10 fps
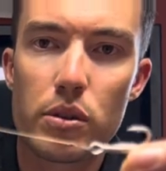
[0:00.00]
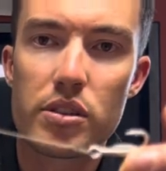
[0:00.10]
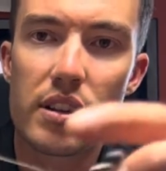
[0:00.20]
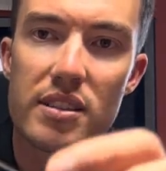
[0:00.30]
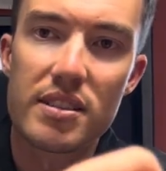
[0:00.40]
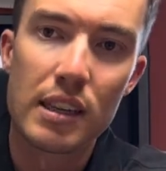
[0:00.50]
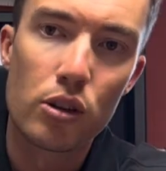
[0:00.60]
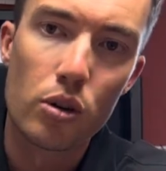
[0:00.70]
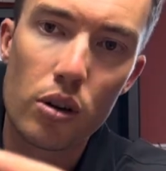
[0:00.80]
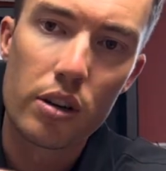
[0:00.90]
So the
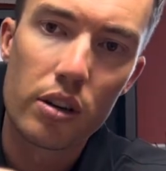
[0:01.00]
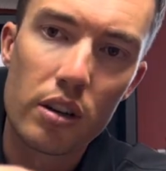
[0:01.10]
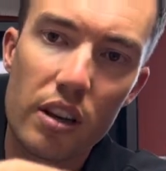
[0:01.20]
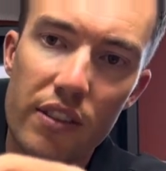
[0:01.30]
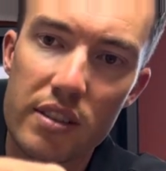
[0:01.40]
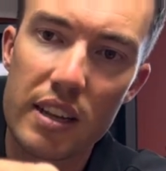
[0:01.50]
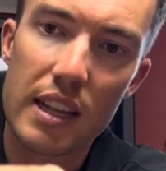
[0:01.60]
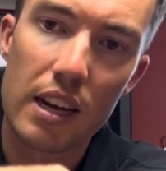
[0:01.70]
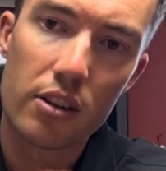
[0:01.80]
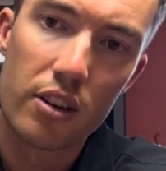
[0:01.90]
single hook, if you can see
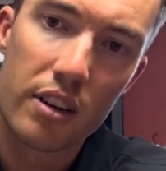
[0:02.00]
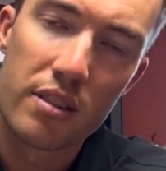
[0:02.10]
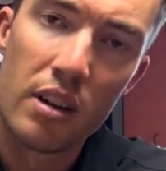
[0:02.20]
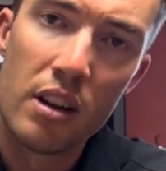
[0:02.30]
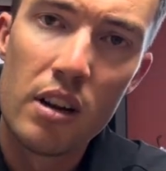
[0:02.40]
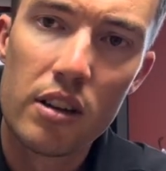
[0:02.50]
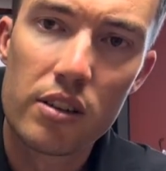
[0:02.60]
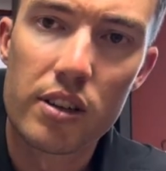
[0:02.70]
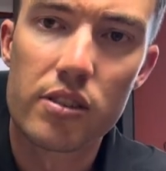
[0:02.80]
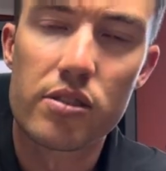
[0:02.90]
that, guys,
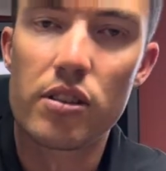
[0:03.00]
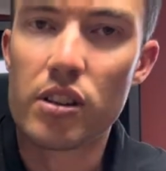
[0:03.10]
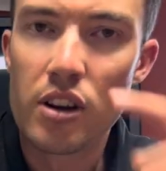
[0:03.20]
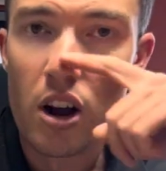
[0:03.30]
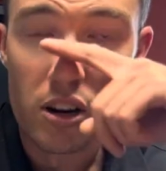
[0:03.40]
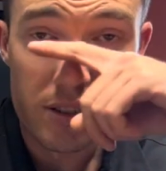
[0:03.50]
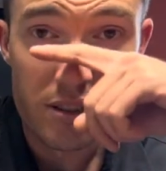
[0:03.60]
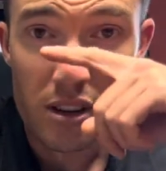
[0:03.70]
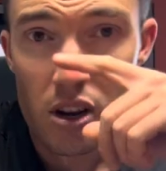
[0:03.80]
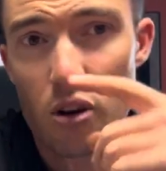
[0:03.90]
just goes through the
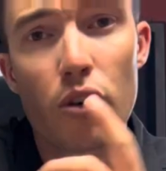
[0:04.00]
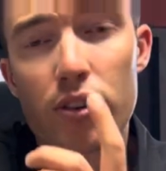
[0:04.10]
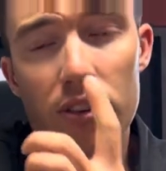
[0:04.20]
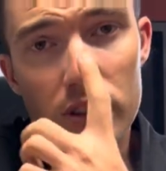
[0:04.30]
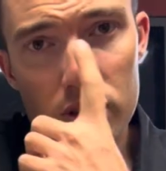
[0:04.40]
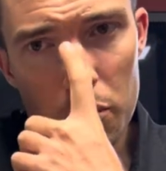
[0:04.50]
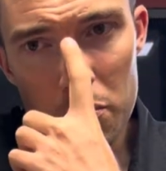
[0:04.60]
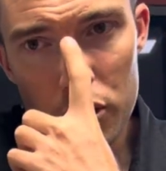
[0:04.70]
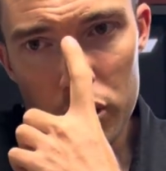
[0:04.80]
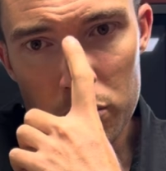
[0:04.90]
nose or through the top
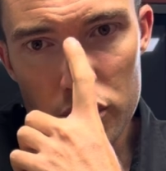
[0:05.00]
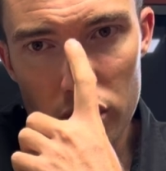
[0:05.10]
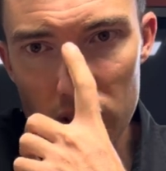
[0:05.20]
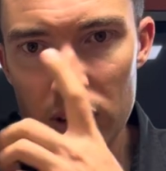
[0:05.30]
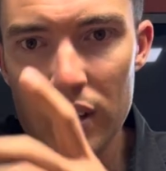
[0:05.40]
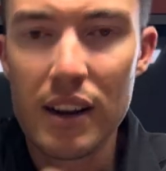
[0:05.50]
and bottom jaw.